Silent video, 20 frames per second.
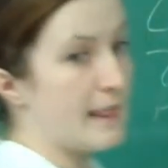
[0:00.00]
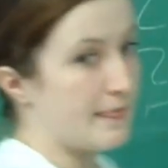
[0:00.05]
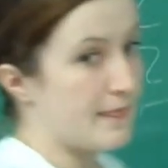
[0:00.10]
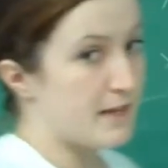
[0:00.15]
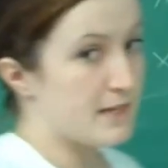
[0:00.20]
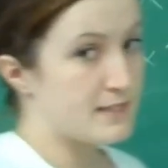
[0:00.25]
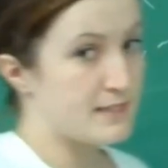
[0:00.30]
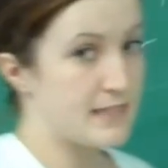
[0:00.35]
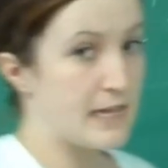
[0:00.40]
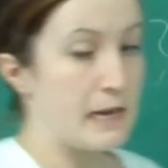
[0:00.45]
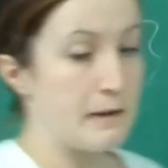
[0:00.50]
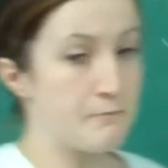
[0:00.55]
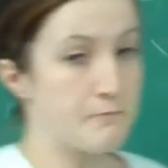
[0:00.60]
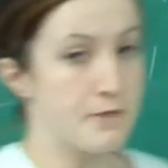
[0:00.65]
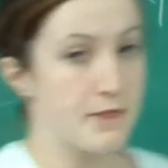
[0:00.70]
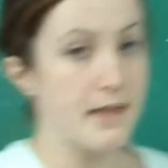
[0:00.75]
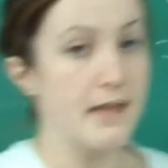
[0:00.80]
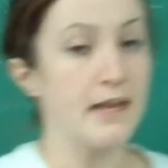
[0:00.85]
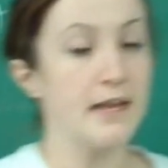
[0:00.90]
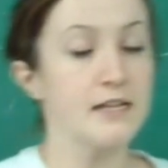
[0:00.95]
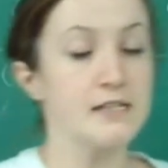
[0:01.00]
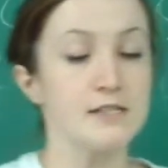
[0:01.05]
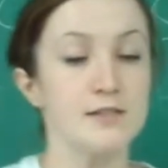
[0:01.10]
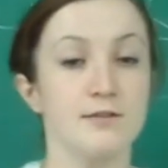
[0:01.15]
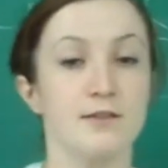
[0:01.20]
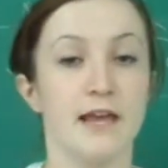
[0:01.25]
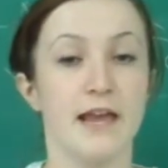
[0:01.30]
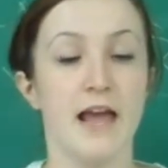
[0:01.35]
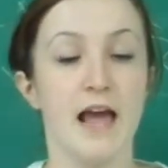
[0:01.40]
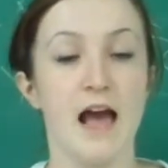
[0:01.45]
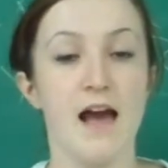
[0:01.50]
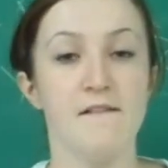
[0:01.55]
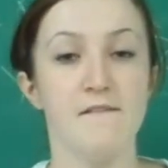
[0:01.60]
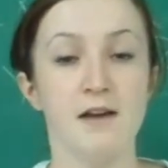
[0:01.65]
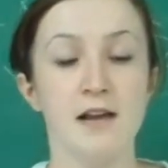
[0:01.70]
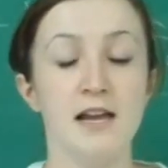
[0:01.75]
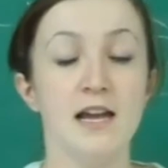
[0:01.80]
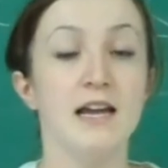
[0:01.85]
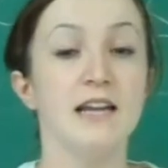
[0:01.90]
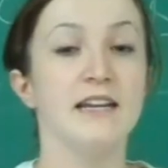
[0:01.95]
the same thing. So they
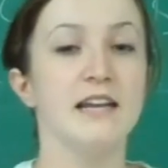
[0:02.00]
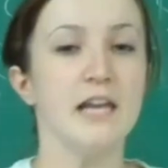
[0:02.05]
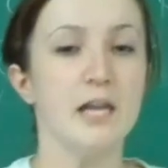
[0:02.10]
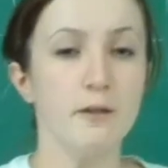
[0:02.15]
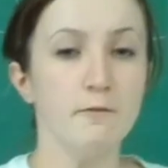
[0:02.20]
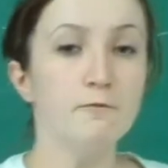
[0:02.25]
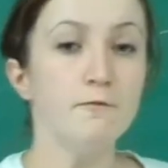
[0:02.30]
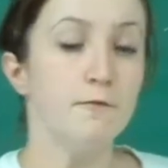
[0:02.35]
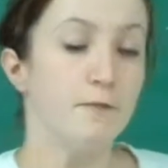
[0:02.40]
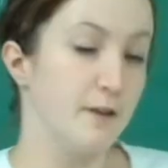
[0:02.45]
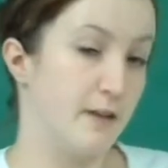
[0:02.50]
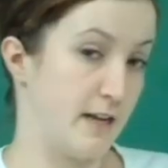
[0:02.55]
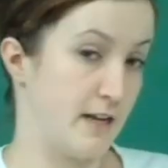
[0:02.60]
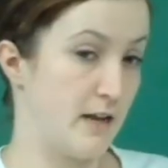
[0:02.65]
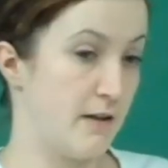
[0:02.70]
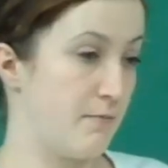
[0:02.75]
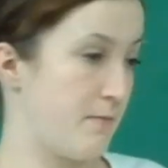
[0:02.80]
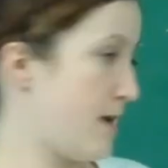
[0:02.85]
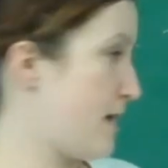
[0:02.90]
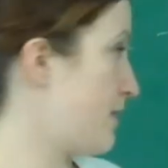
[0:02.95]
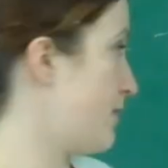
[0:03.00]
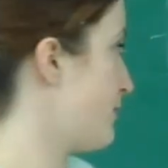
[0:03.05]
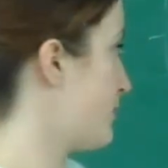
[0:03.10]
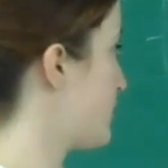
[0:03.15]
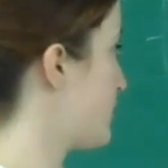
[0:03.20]
have an infinite amount of